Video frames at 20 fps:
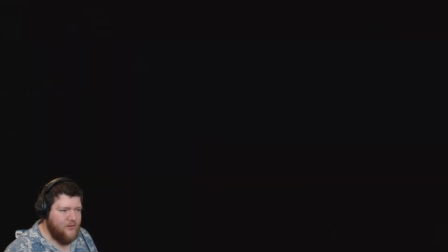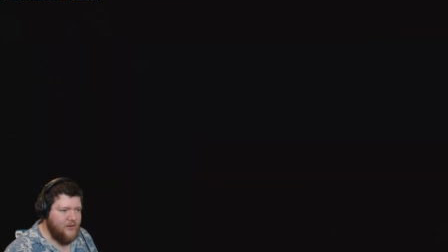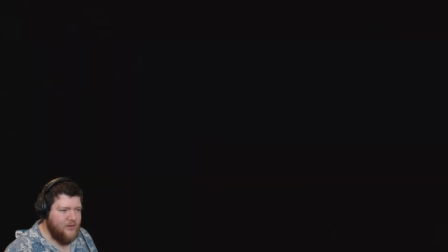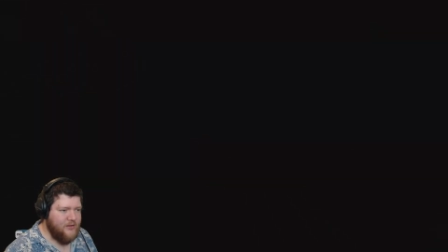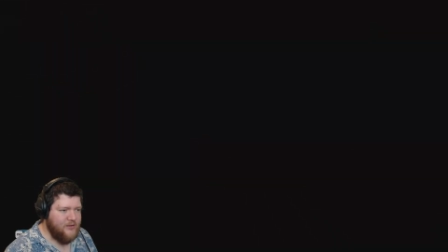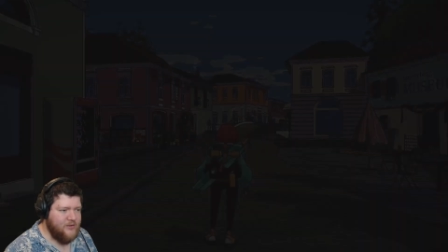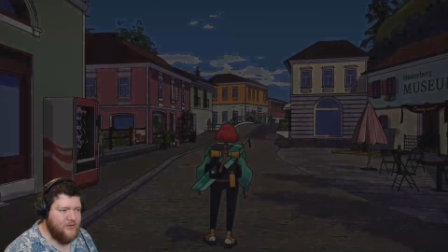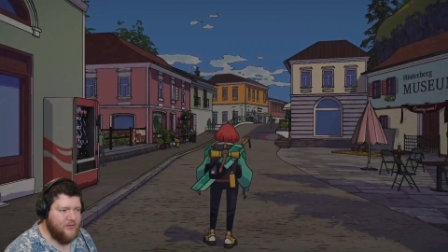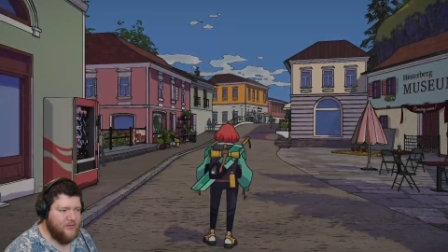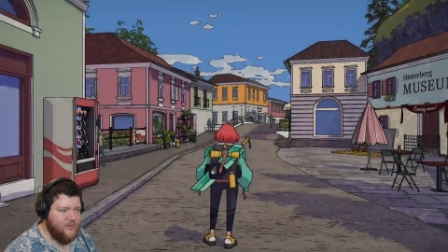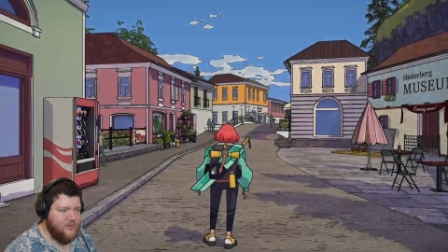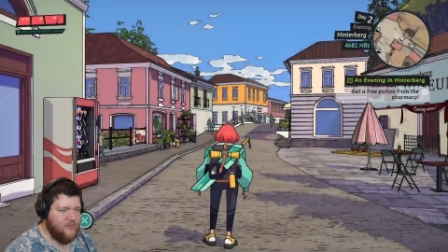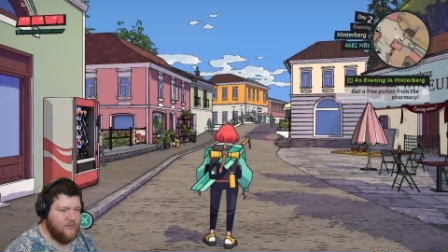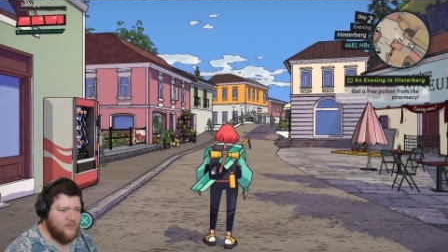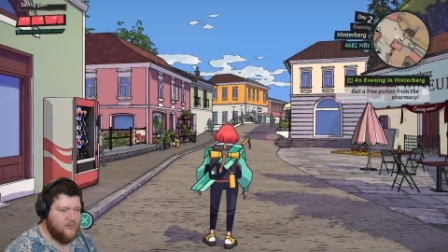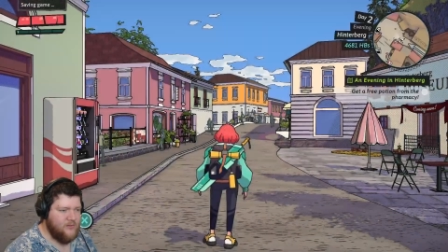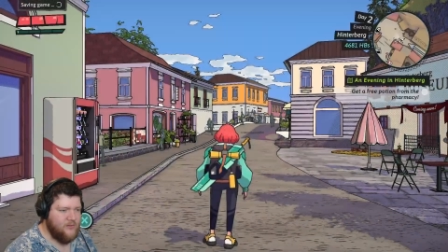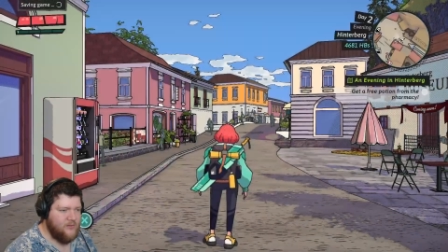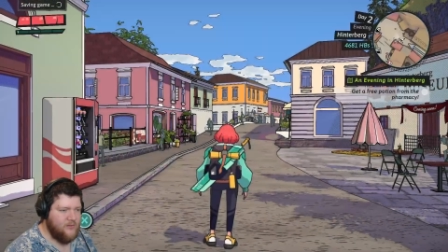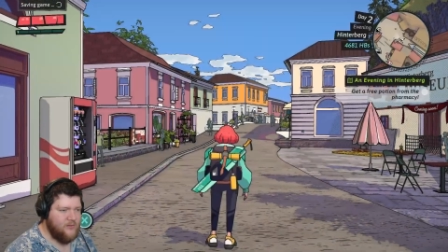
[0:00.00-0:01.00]
It's
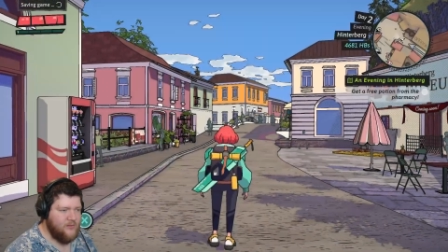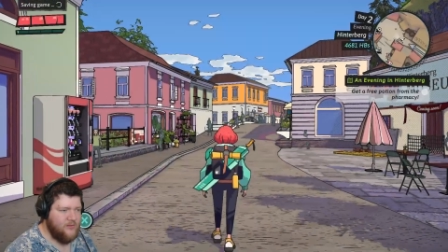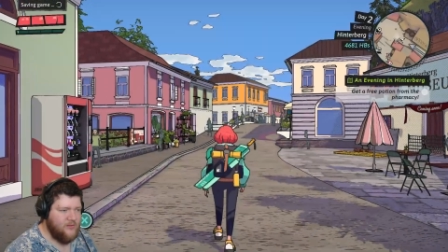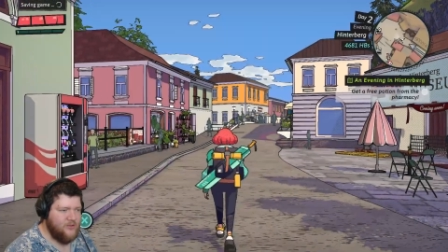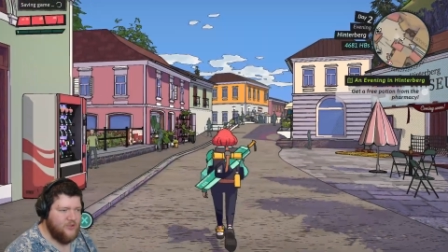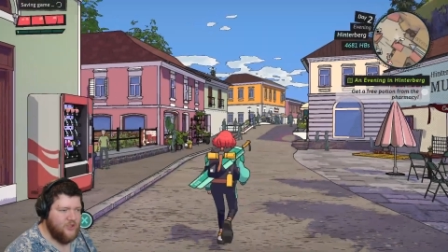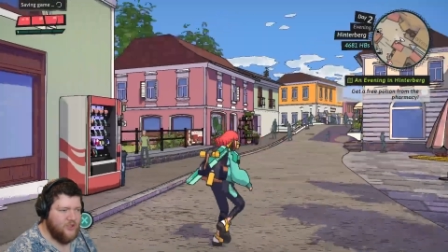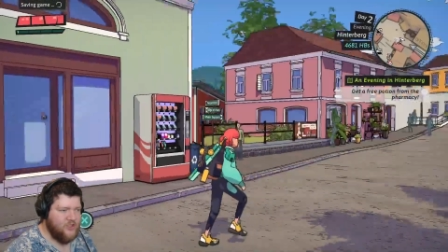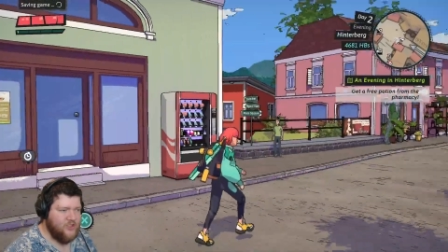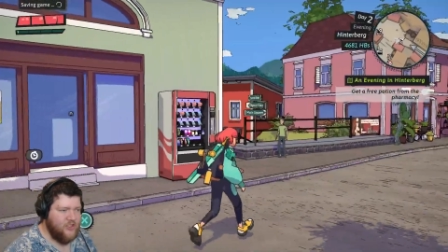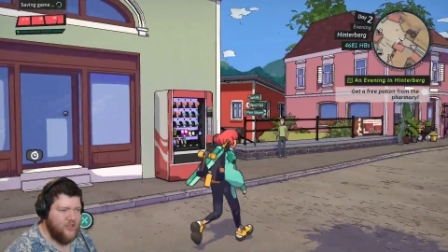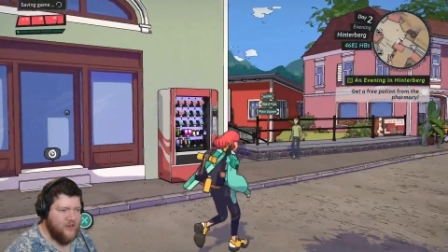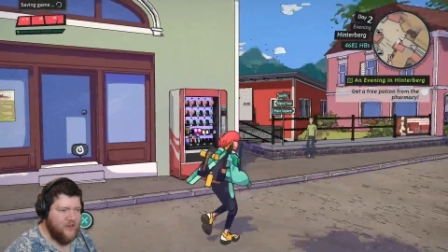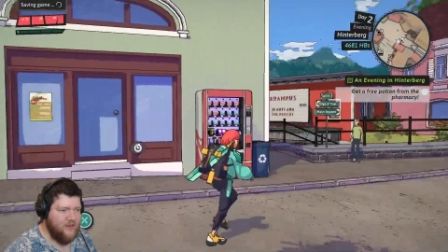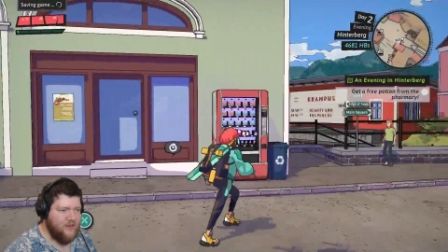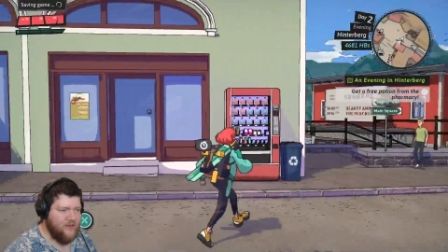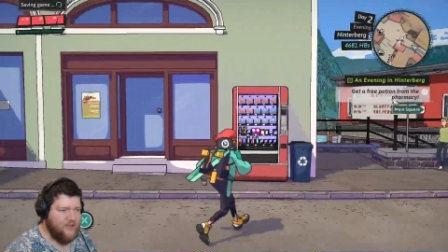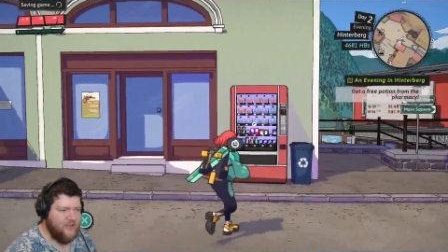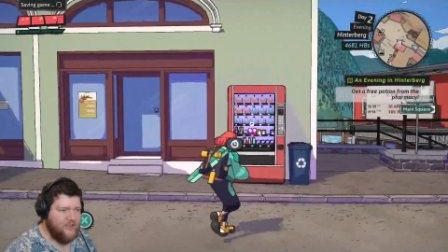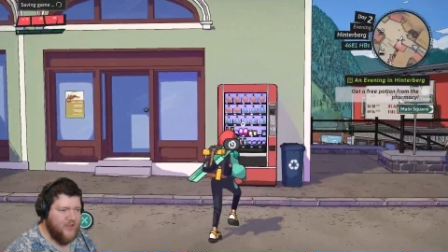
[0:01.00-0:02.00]
just
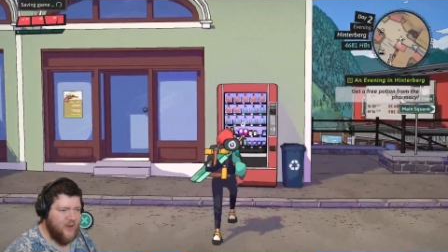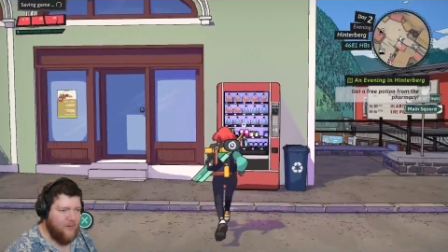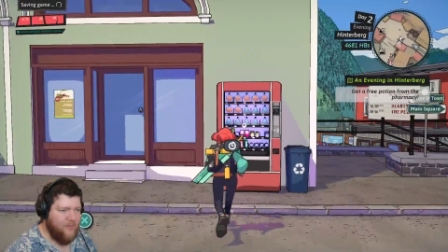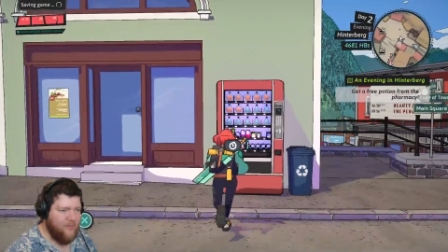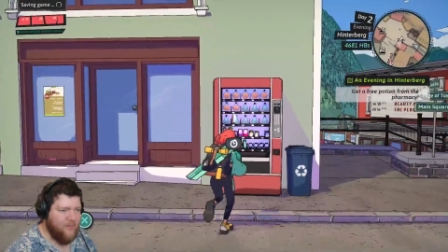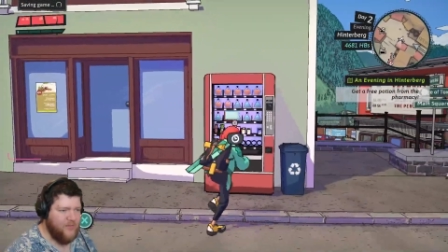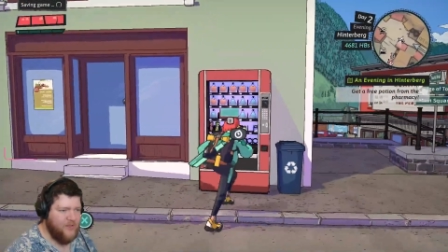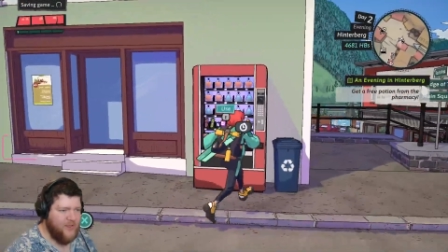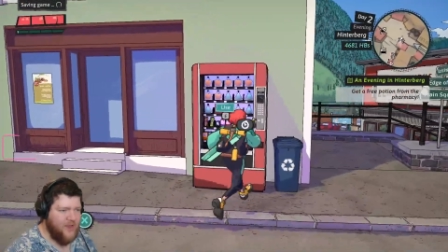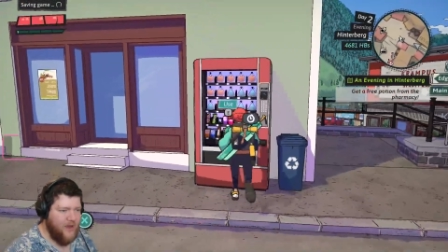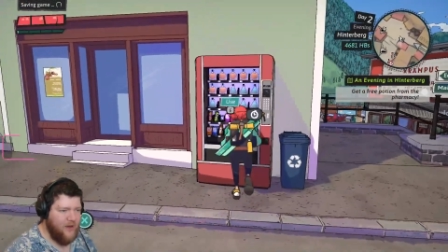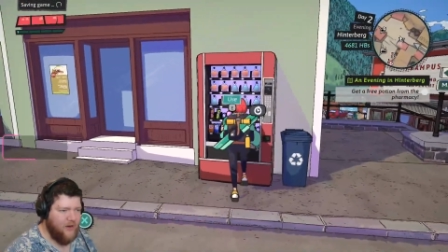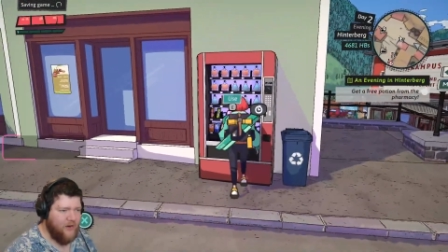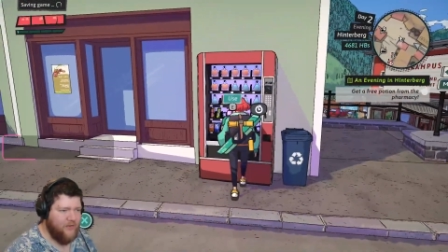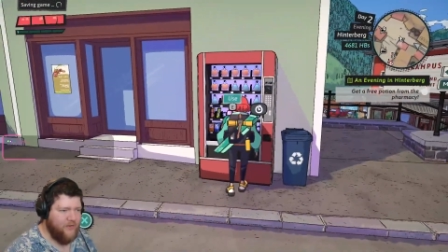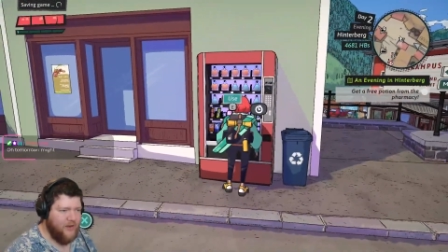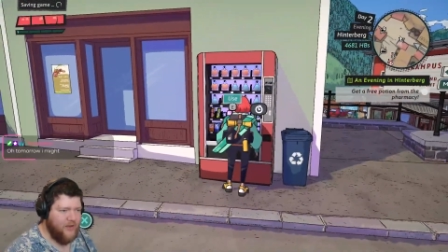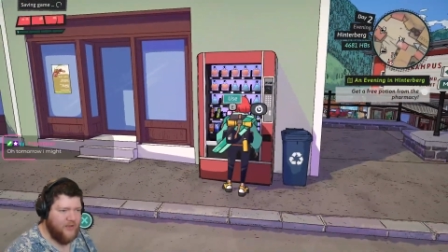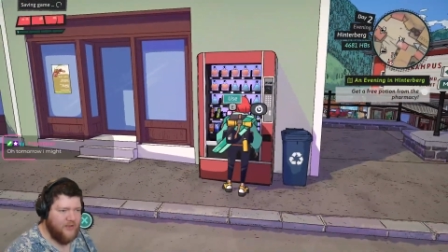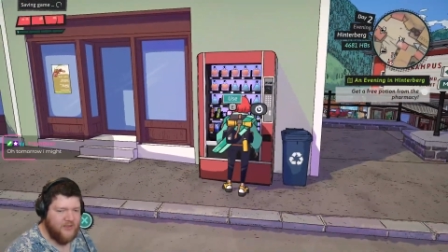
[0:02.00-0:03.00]
like some sound
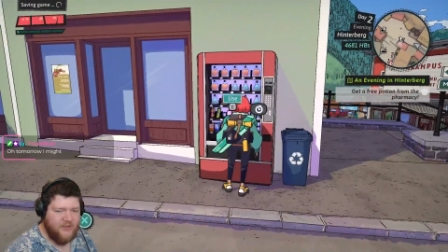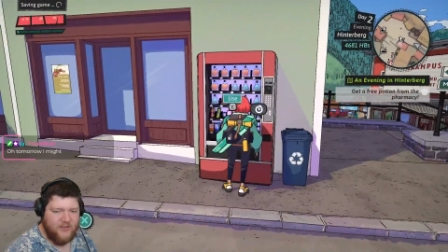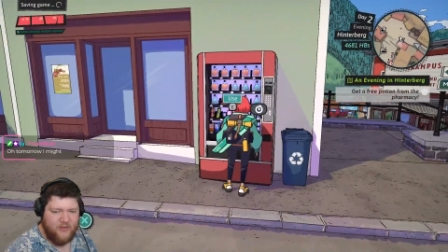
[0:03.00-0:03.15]
effects